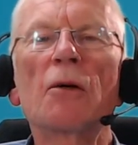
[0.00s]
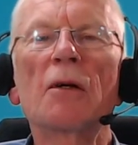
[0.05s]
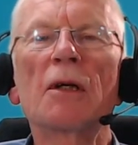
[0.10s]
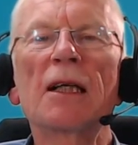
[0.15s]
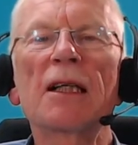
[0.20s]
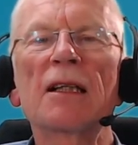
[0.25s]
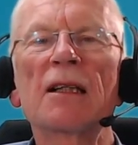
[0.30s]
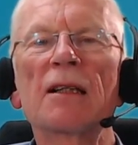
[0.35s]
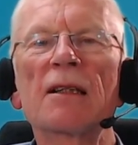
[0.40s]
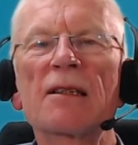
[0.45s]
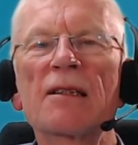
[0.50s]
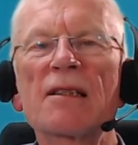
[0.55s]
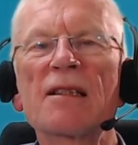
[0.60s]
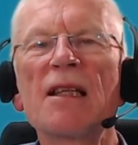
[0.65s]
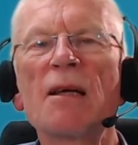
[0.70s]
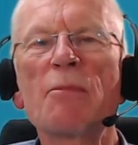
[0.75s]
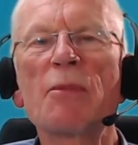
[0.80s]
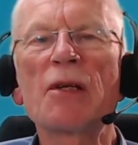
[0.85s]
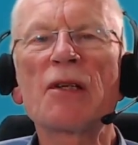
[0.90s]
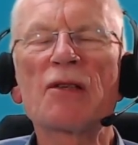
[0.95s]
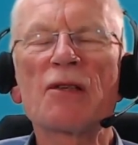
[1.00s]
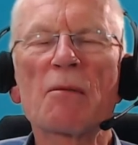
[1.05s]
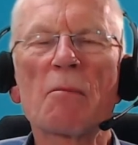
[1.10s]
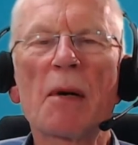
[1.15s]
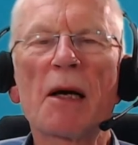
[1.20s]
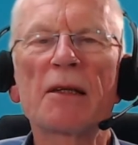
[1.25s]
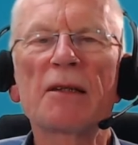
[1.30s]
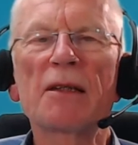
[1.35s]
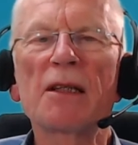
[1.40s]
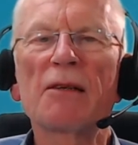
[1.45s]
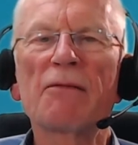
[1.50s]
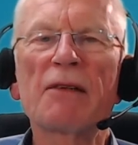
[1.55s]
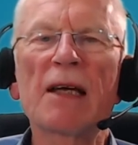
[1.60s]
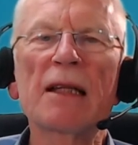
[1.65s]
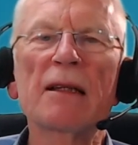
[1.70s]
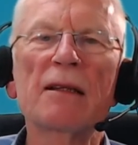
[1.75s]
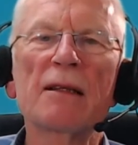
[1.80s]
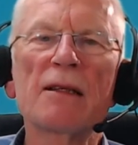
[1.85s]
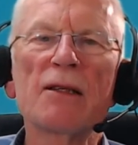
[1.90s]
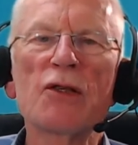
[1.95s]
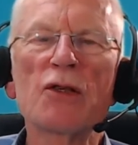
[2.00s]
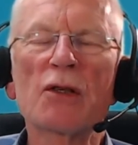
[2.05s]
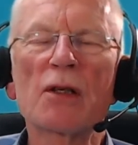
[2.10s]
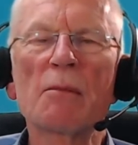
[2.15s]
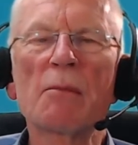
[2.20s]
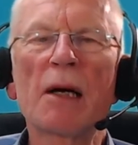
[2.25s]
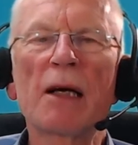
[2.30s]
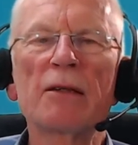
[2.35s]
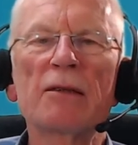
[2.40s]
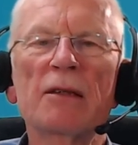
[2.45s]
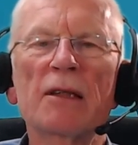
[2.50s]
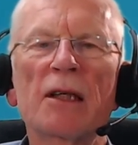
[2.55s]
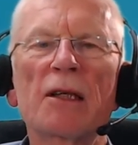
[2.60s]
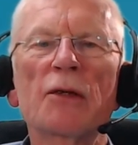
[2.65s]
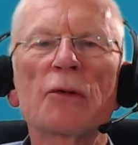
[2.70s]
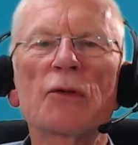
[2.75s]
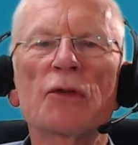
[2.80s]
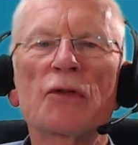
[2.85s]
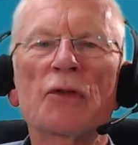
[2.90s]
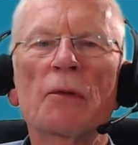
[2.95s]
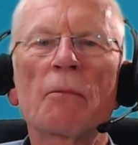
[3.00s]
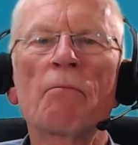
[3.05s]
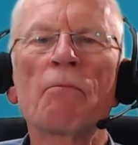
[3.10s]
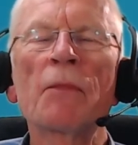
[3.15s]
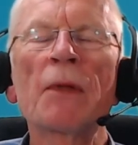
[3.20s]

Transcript: little snippets about the event that you're about to host.